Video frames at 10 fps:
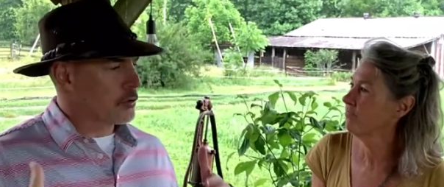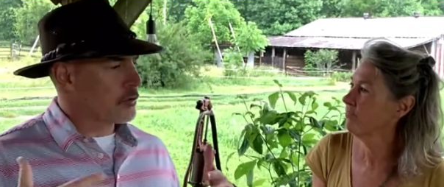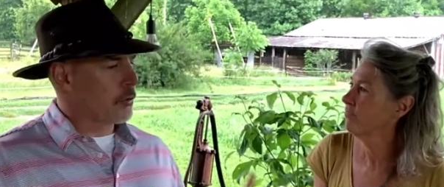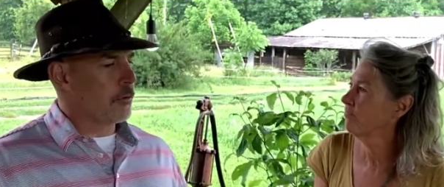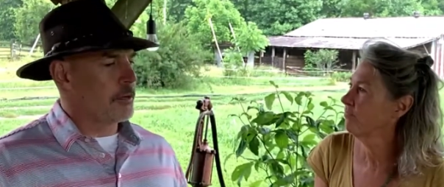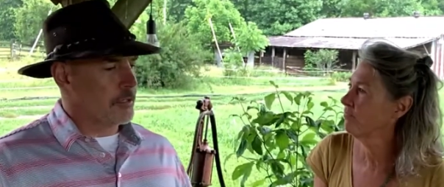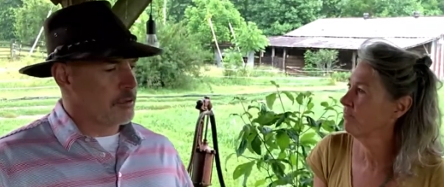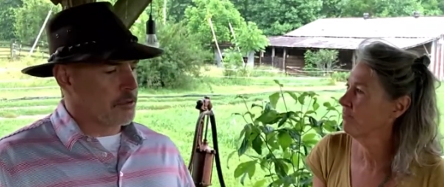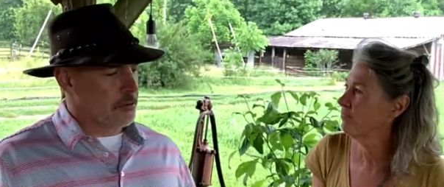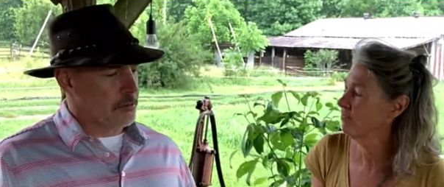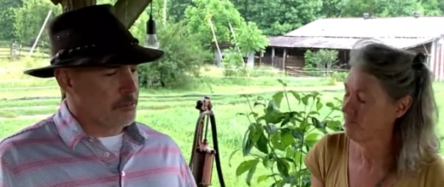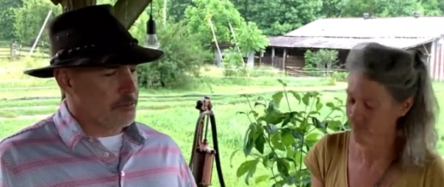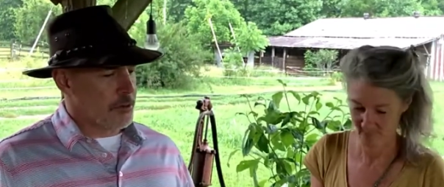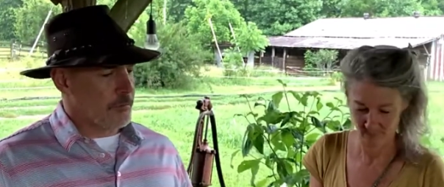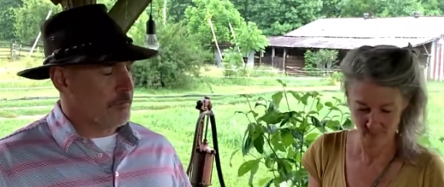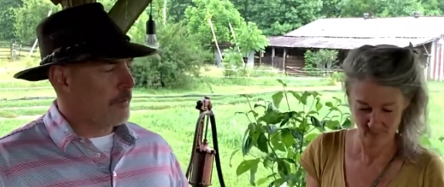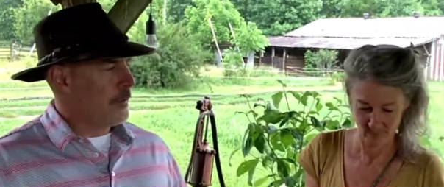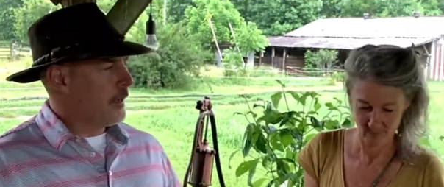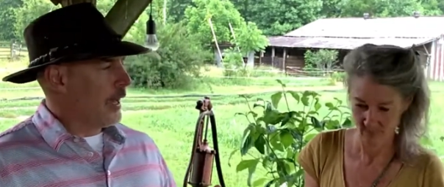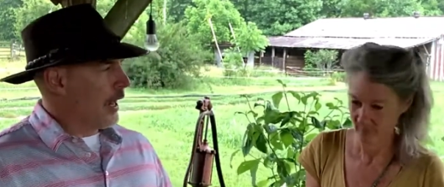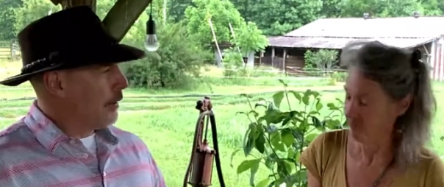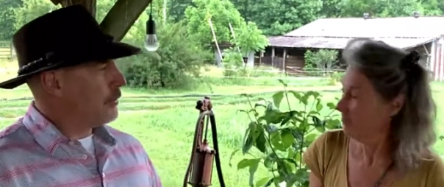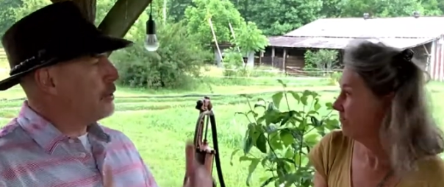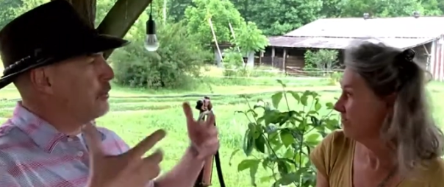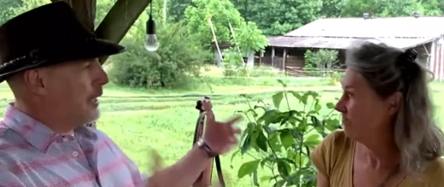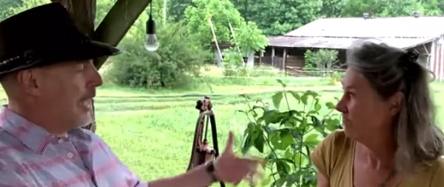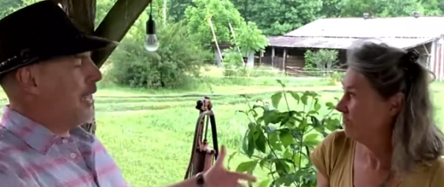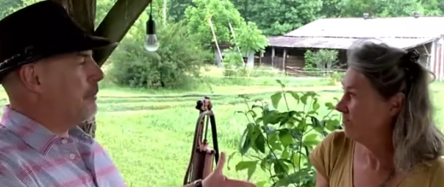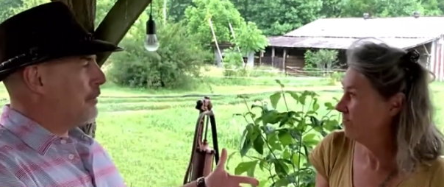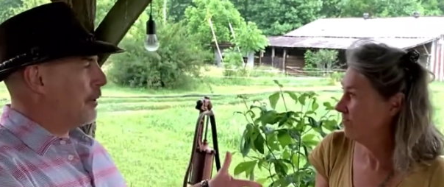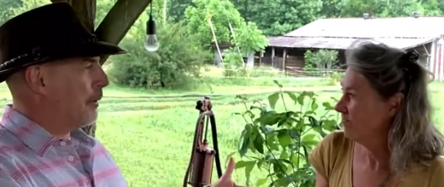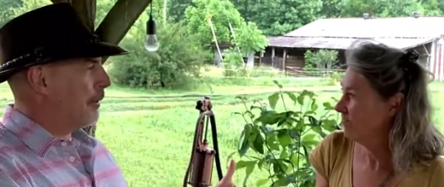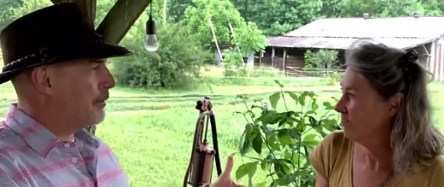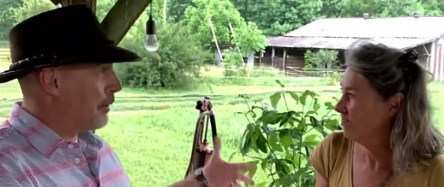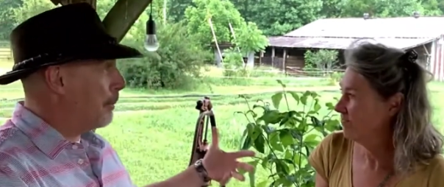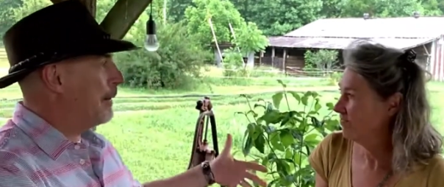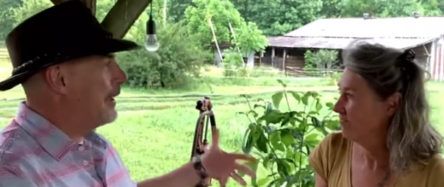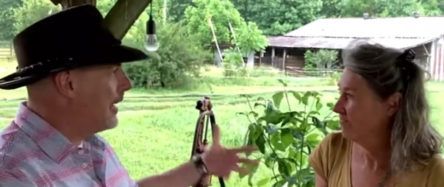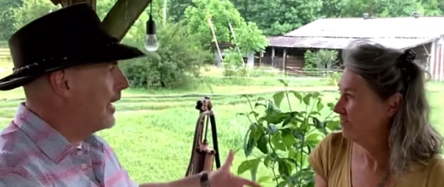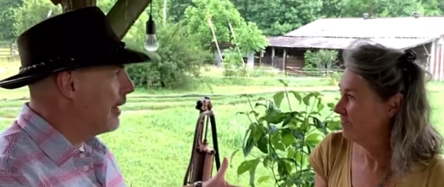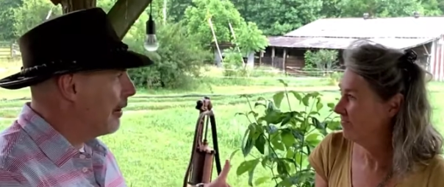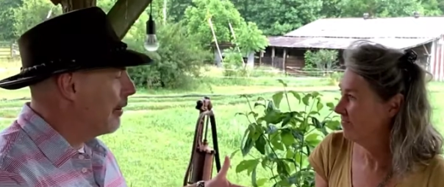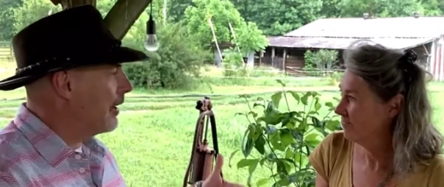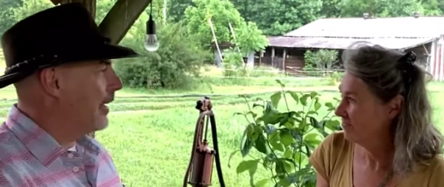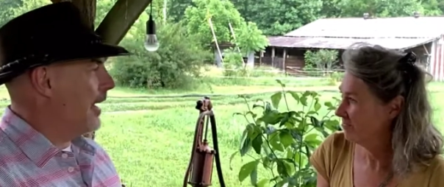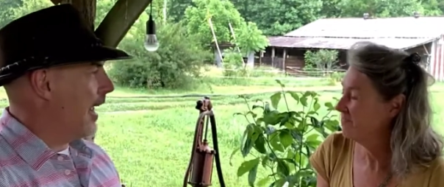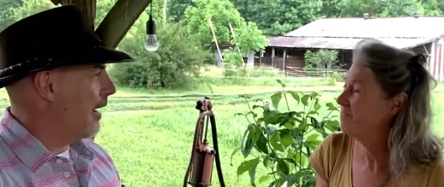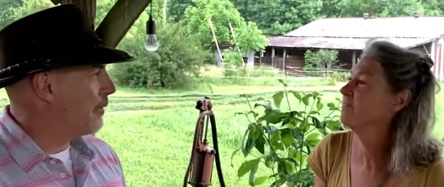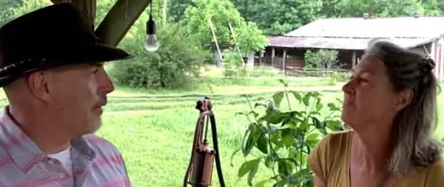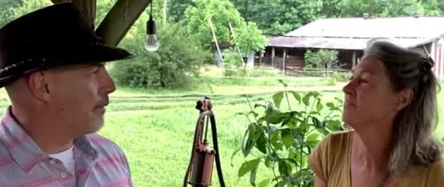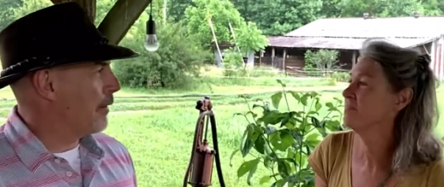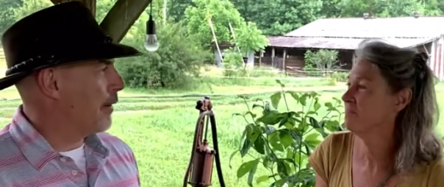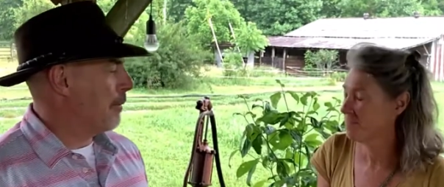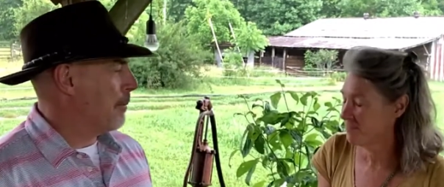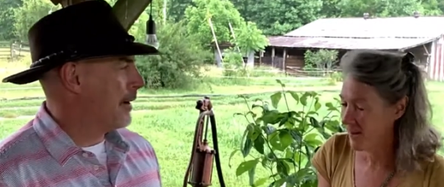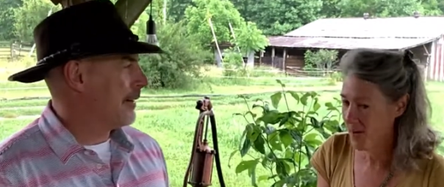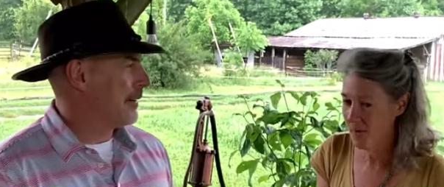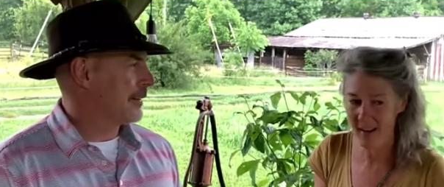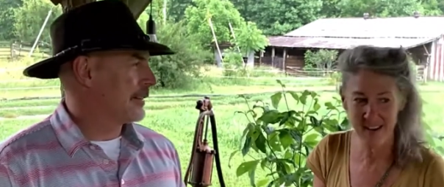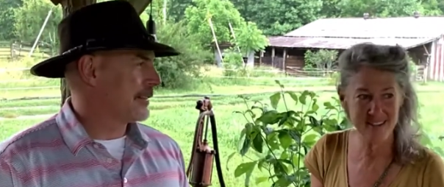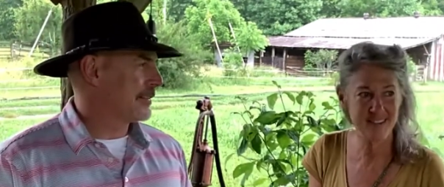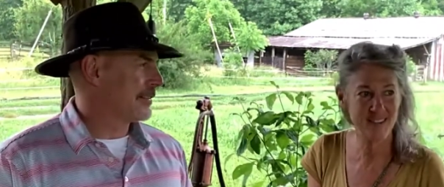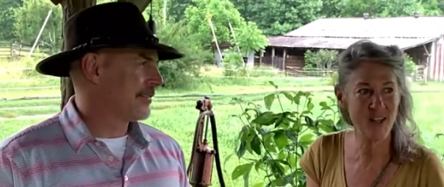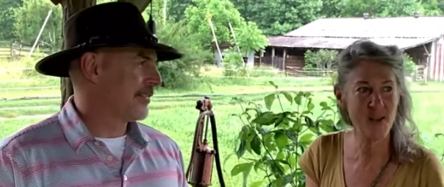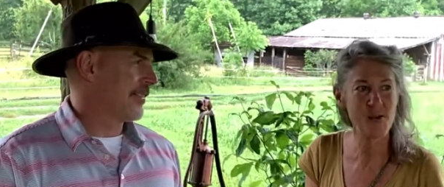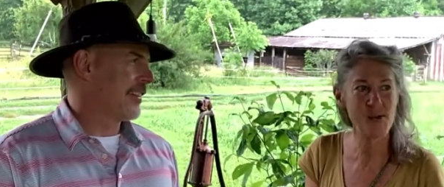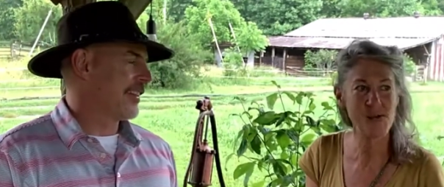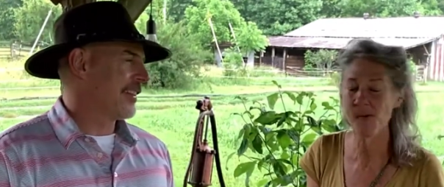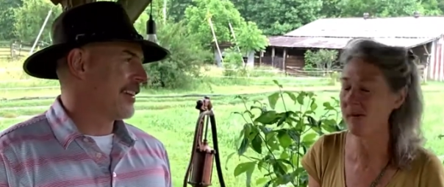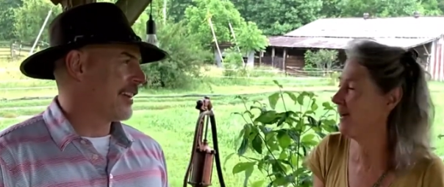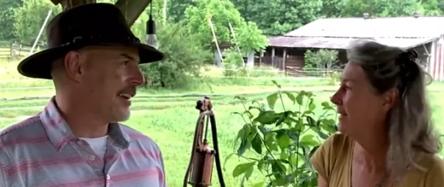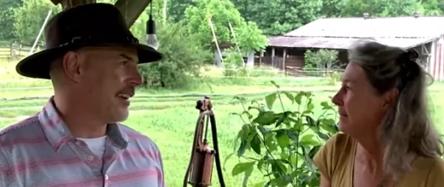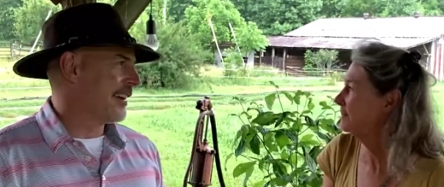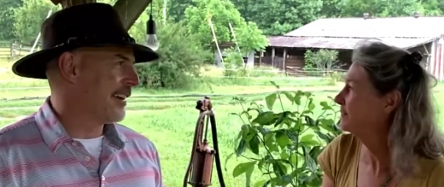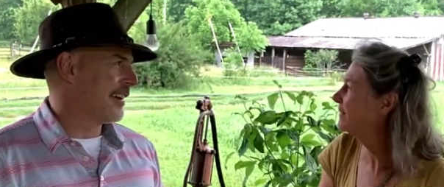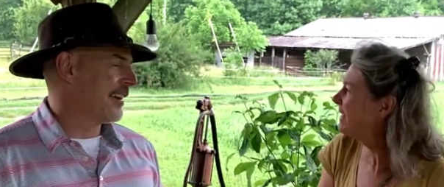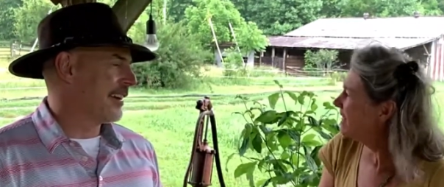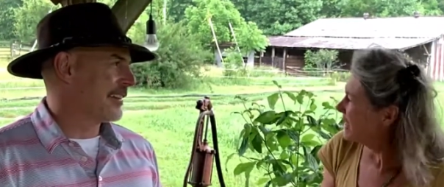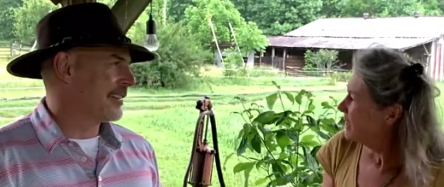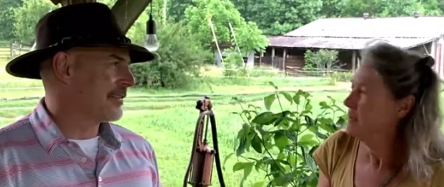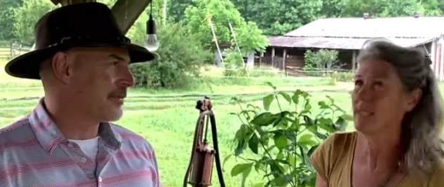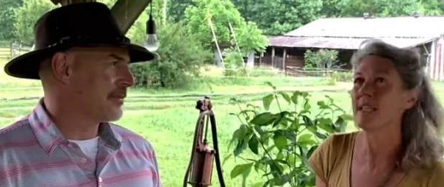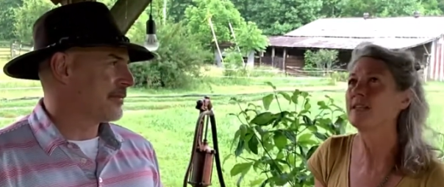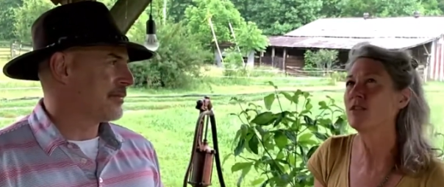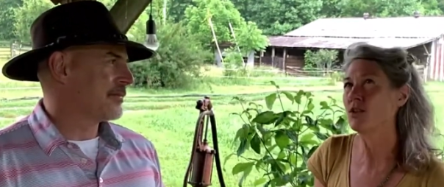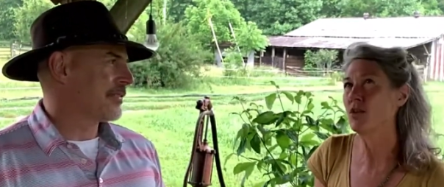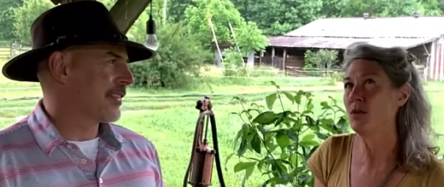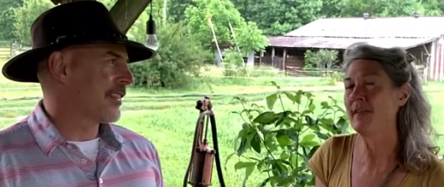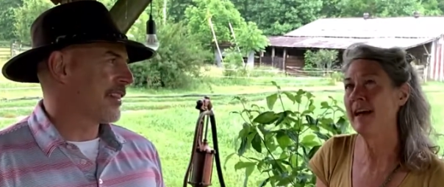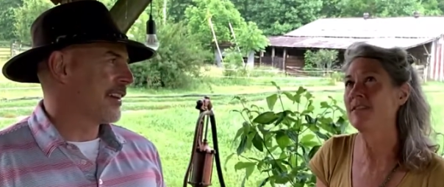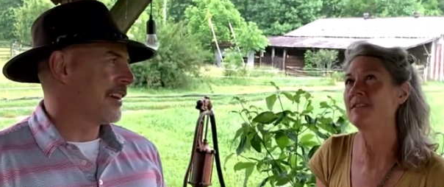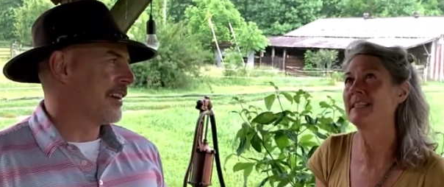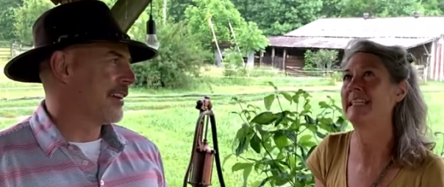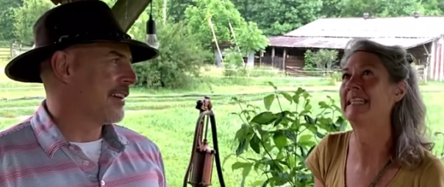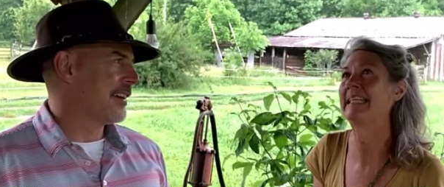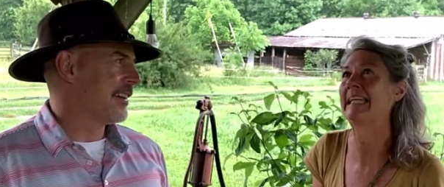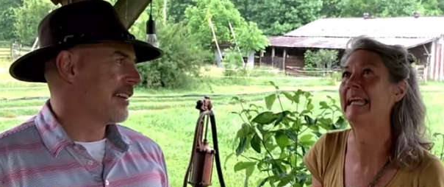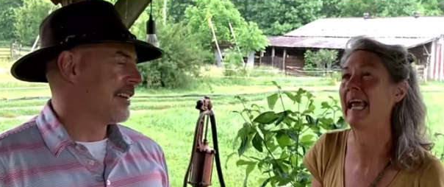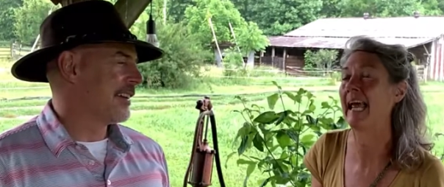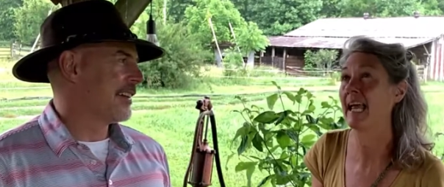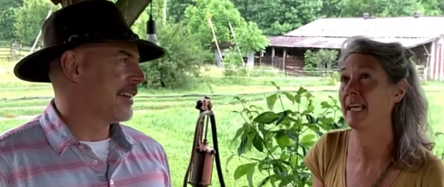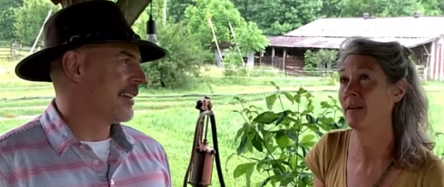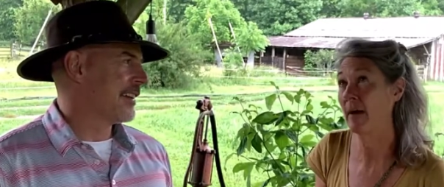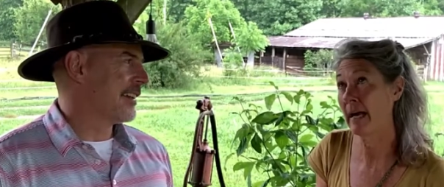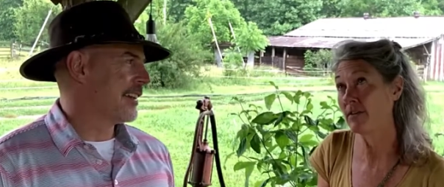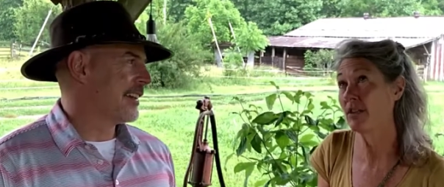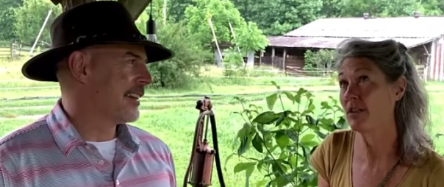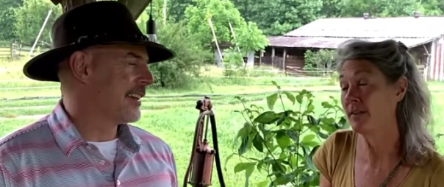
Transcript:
Speaker 1: your story in terms of how you came to, to be here and have the farm.
Speaker 2: Okay, so um, it was in 2000 and, well, actually